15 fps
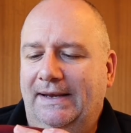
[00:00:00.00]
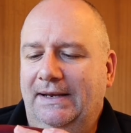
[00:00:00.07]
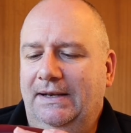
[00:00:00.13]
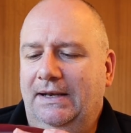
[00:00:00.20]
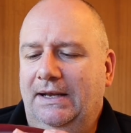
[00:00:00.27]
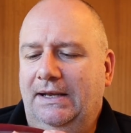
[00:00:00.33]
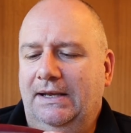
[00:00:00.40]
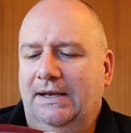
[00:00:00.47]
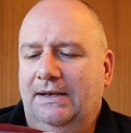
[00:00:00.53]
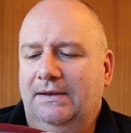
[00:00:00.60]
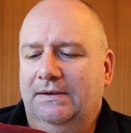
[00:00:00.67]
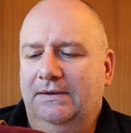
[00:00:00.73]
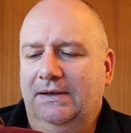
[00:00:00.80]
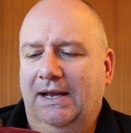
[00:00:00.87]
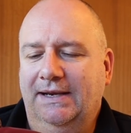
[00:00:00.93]
in the
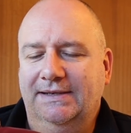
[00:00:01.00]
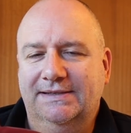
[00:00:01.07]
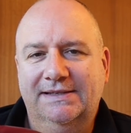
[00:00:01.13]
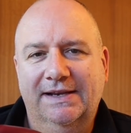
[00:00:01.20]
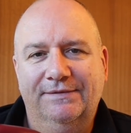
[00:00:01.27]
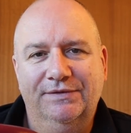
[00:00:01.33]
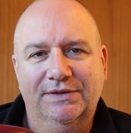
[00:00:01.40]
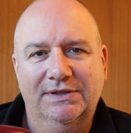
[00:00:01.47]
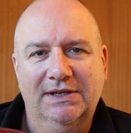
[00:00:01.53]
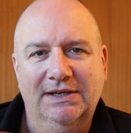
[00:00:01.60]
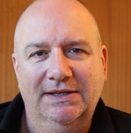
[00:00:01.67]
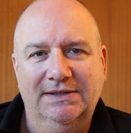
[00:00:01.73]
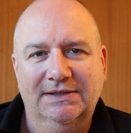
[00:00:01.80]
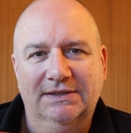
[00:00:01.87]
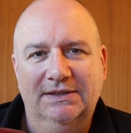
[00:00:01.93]
late
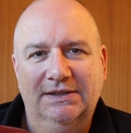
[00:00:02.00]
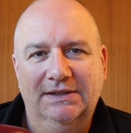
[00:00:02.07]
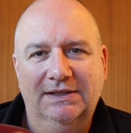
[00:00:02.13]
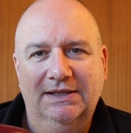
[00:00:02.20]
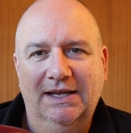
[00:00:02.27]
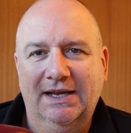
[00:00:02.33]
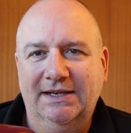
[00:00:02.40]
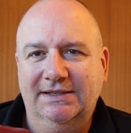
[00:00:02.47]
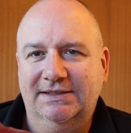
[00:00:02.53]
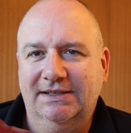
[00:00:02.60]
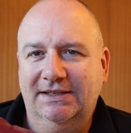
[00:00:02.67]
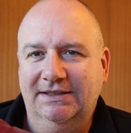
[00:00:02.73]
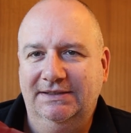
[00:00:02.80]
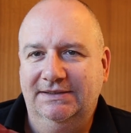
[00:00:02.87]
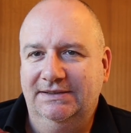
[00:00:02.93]
70s and early
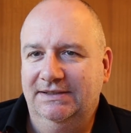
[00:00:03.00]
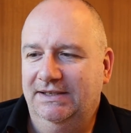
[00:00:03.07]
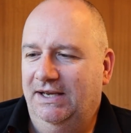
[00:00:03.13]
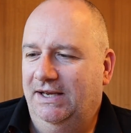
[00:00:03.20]
80s.